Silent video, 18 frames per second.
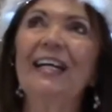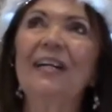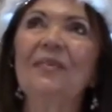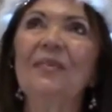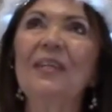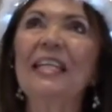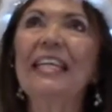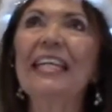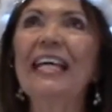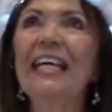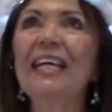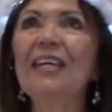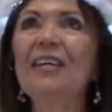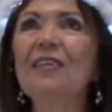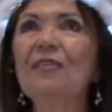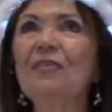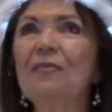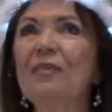we
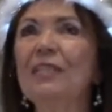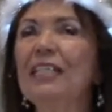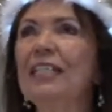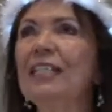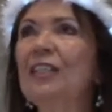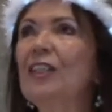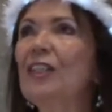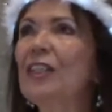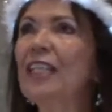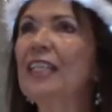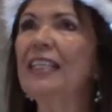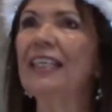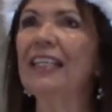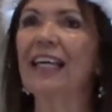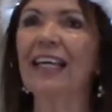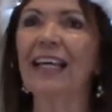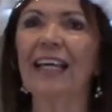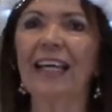have been looking
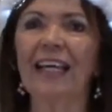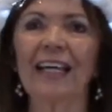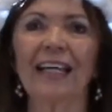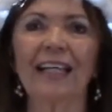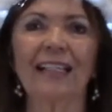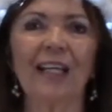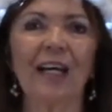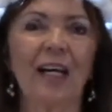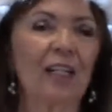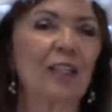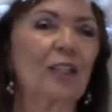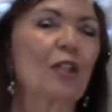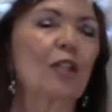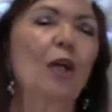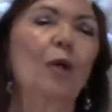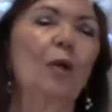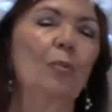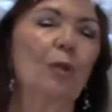at
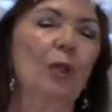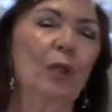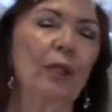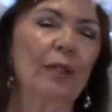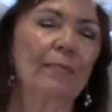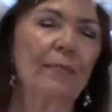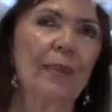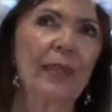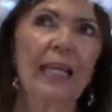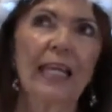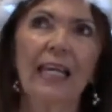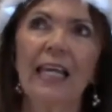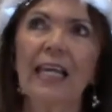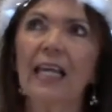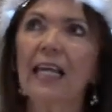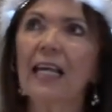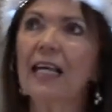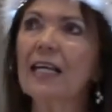October
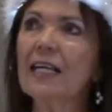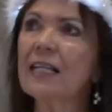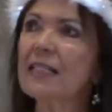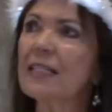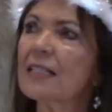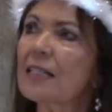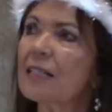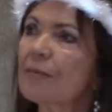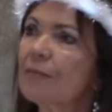as